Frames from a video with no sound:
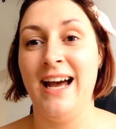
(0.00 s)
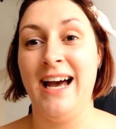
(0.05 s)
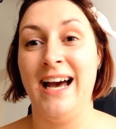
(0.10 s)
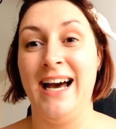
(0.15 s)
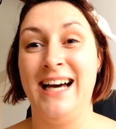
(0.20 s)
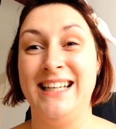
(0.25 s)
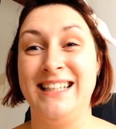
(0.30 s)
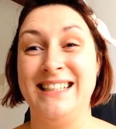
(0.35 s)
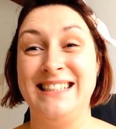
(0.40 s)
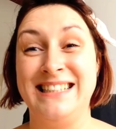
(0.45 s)

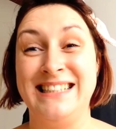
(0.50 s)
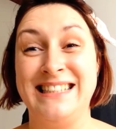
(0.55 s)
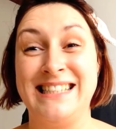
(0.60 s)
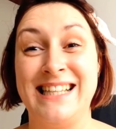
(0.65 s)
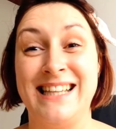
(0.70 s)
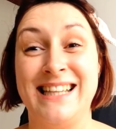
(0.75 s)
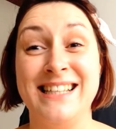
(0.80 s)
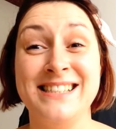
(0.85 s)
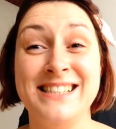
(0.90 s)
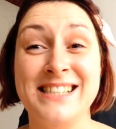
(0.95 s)
And
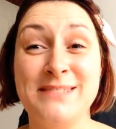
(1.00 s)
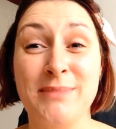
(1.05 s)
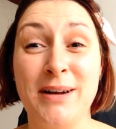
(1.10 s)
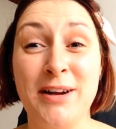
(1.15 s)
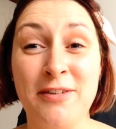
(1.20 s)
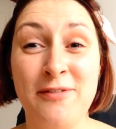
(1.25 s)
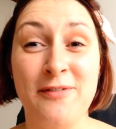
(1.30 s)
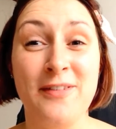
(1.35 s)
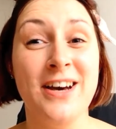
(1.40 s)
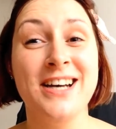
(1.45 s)
this is my
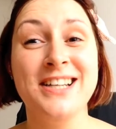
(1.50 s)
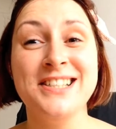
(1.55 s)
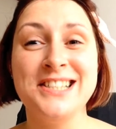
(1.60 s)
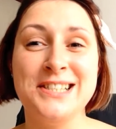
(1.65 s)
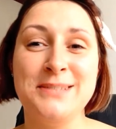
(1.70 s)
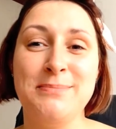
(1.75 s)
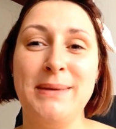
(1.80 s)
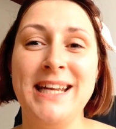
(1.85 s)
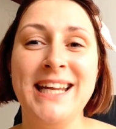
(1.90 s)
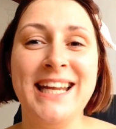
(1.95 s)
first
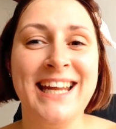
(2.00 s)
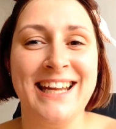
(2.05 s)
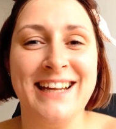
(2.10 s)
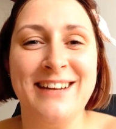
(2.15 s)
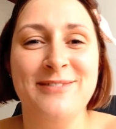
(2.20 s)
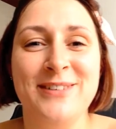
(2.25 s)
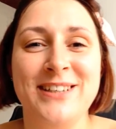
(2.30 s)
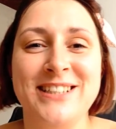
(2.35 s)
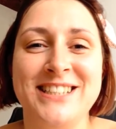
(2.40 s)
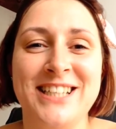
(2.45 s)

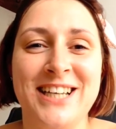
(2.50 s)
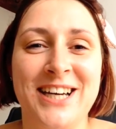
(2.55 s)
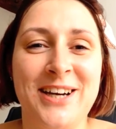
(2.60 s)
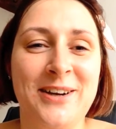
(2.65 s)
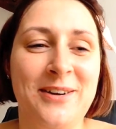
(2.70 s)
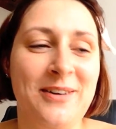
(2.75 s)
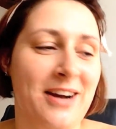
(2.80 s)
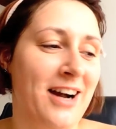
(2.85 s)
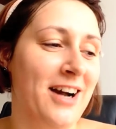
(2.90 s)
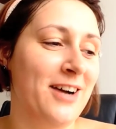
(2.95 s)
speaking video.
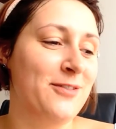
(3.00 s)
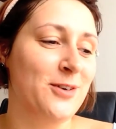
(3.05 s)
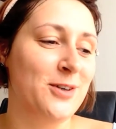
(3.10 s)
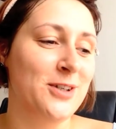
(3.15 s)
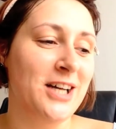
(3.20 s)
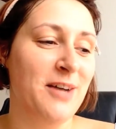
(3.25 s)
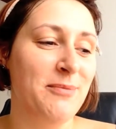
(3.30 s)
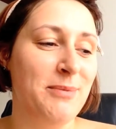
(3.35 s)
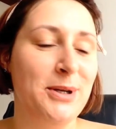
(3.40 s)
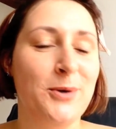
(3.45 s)

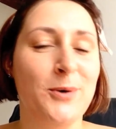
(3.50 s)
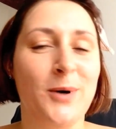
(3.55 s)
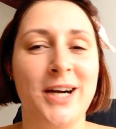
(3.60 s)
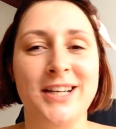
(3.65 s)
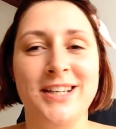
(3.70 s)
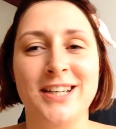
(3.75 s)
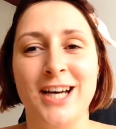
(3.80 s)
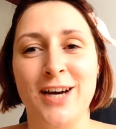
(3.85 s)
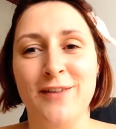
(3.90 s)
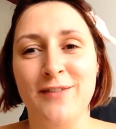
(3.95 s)
I've been
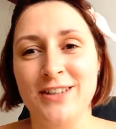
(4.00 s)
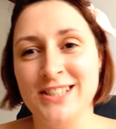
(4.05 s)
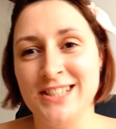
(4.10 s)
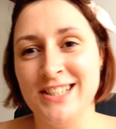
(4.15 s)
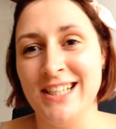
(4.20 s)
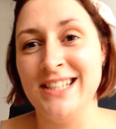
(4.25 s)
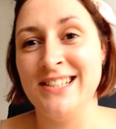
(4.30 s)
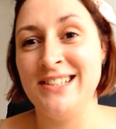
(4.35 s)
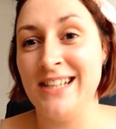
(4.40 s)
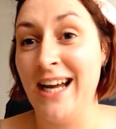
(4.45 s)
quite nervous,
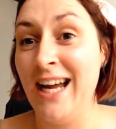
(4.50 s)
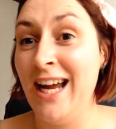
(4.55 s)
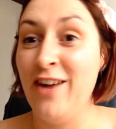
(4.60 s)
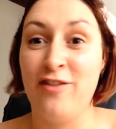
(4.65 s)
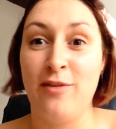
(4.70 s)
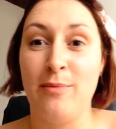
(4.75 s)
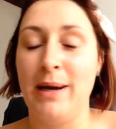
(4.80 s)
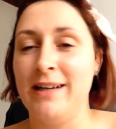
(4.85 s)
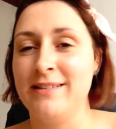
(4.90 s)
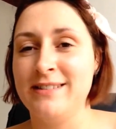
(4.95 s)
and I sat here
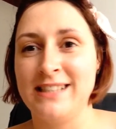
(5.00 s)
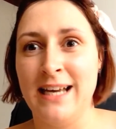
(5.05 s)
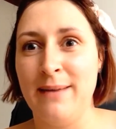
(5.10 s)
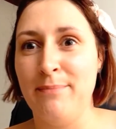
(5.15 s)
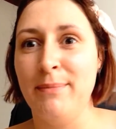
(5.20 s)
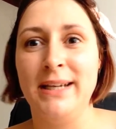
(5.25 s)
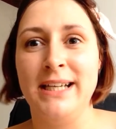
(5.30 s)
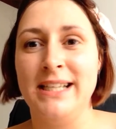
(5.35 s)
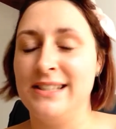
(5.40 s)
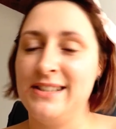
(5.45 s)
for about 10
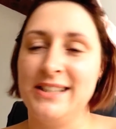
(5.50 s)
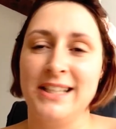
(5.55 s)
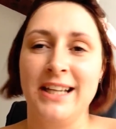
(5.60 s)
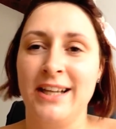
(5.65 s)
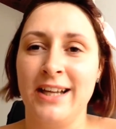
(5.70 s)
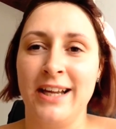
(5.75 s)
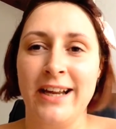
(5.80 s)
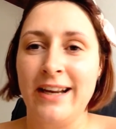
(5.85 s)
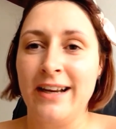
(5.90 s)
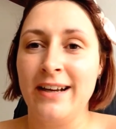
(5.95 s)
minutes
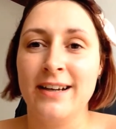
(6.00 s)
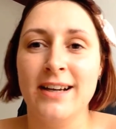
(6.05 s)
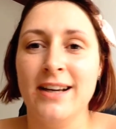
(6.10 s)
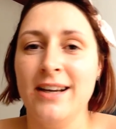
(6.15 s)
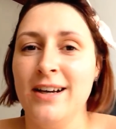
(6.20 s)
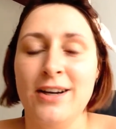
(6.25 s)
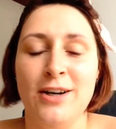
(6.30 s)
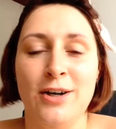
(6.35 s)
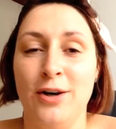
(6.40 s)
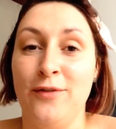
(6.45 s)
thinking
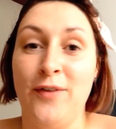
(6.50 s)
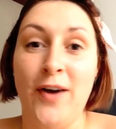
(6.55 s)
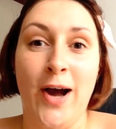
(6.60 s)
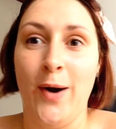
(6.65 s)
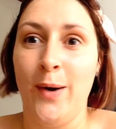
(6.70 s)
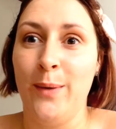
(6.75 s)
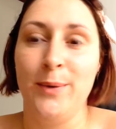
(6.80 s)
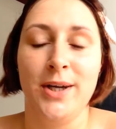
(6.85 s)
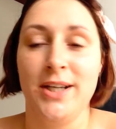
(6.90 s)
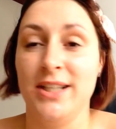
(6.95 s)
of
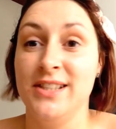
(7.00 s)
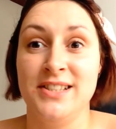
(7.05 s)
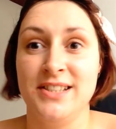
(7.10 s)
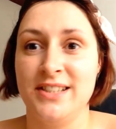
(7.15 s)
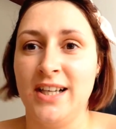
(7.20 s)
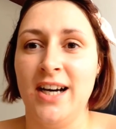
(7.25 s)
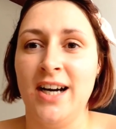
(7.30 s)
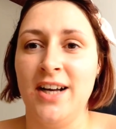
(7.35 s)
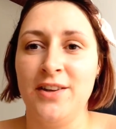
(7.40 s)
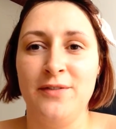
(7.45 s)
how I'm going to
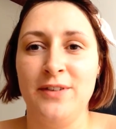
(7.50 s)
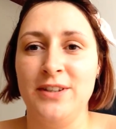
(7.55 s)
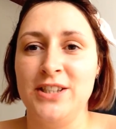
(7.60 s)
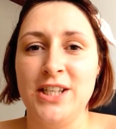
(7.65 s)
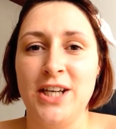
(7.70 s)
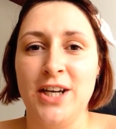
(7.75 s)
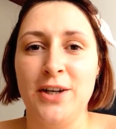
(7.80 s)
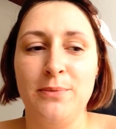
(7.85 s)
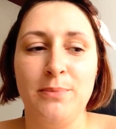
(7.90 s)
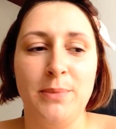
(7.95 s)
start the
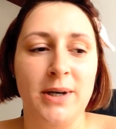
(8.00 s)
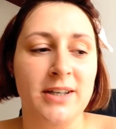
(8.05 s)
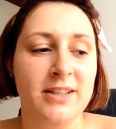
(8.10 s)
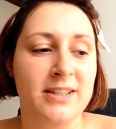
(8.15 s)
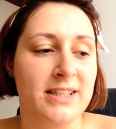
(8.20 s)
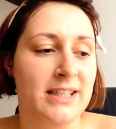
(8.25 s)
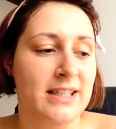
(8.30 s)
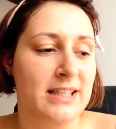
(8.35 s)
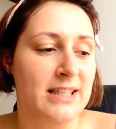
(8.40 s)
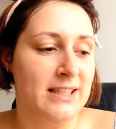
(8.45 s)
video, but
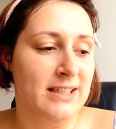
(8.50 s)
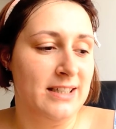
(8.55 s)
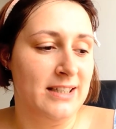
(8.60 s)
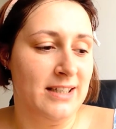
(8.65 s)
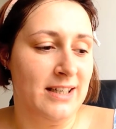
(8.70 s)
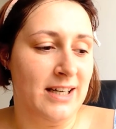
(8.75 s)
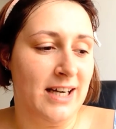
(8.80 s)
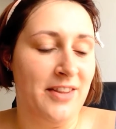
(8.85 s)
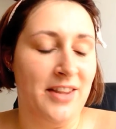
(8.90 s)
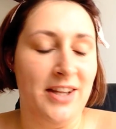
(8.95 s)

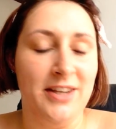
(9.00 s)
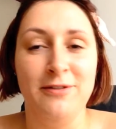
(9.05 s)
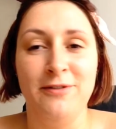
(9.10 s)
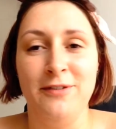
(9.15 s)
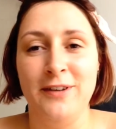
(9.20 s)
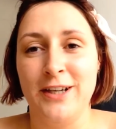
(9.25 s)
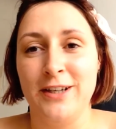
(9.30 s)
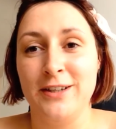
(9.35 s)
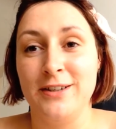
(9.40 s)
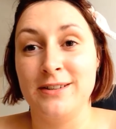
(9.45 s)
I then
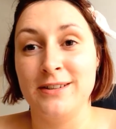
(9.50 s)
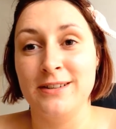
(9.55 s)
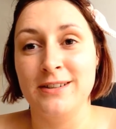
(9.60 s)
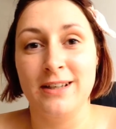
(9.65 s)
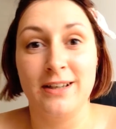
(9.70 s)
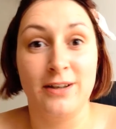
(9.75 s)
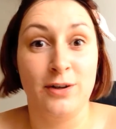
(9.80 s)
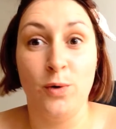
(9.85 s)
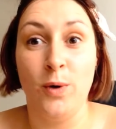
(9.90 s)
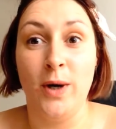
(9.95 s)
figured
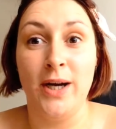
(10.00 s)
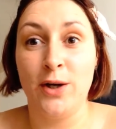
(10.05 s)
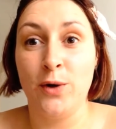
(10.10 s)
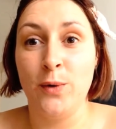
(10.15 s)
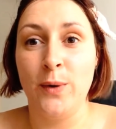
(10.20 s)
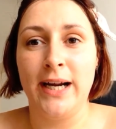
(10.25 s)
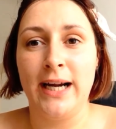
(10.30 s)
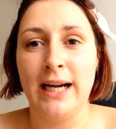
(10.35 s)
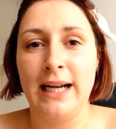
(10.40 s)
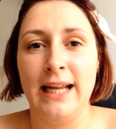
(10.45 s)
quite
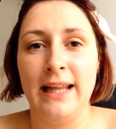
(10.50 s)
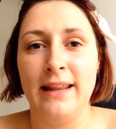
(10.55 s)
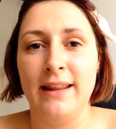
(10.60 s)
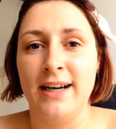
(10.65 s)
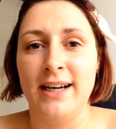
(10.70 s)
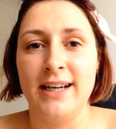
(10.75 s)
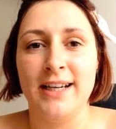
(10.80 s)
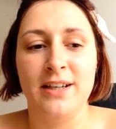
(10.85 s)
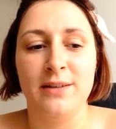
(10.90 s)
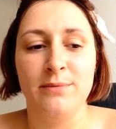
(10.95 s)
quickly that
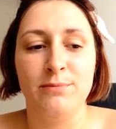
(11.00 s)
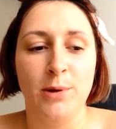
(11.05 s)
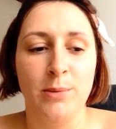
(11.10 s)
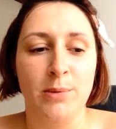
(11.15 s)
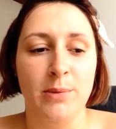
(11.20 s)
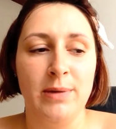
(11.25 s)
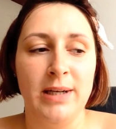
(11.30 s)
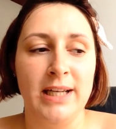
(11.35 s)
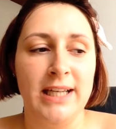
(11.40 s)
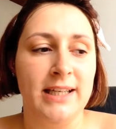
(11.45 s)
I can
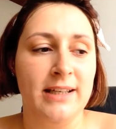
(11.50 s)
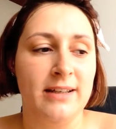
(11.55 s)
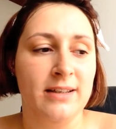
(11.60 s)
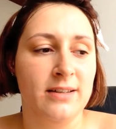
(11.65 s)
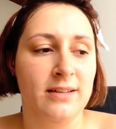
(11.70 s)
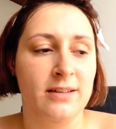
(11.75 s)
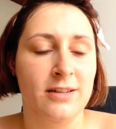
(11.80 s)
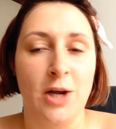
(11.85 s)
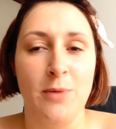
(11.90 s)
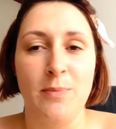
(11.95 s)
probably
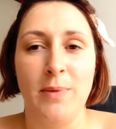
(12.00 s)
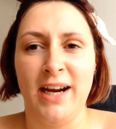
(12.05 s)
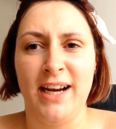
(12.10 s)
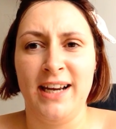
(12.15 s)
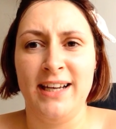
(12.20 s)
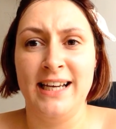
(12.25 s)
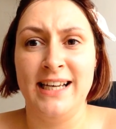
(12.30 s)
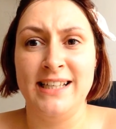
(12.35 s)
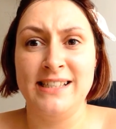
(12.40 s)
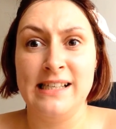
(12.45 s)
go back
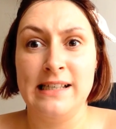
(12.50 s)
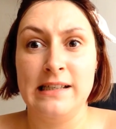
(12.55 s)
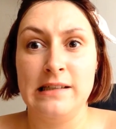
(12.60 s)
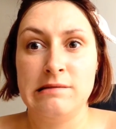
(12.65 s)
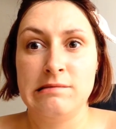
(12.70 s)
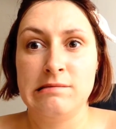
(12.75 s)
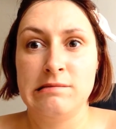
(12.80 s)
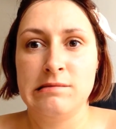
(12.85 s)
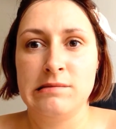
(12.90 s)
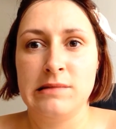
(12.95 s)
and edit
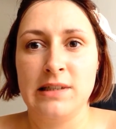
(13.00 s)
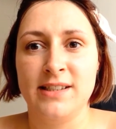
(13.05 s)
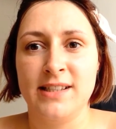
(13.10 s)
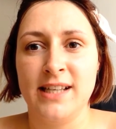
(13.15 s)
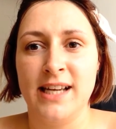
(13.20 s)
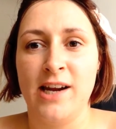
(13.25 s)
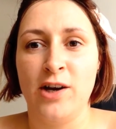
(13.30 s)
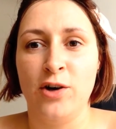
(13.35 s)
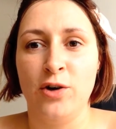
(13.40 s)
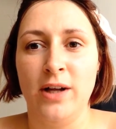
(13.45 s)
and
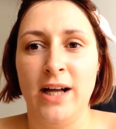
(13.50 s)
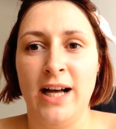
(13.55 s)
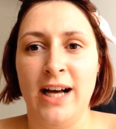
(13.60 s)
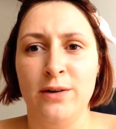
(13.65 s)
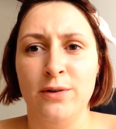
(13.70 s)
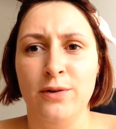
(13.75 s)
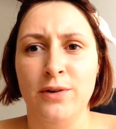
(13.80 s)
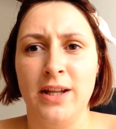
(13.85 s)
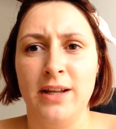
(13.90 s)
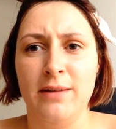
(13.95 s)
take
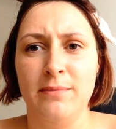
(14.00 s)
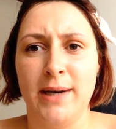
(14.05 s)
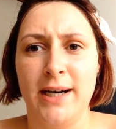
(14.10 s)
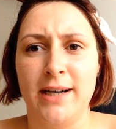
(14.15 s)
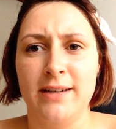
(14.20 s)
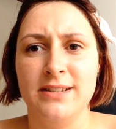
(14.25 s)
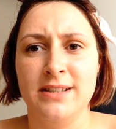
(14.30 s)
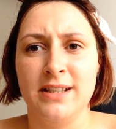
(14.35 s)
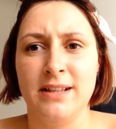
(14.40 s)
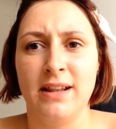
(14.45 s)
out all the
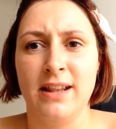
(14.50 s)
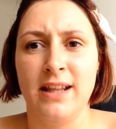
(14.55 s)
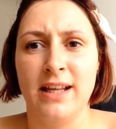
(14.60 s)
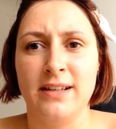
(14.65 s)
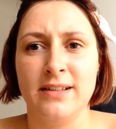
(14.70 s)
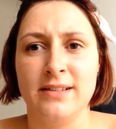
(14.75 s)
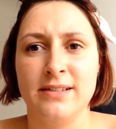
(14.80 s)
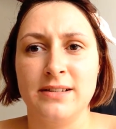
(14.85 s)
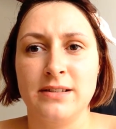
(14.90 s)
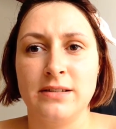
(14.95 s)
embarrassing
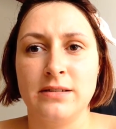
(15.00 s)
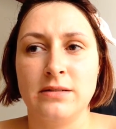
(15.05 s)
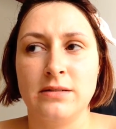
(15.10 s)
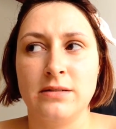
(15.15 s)
things,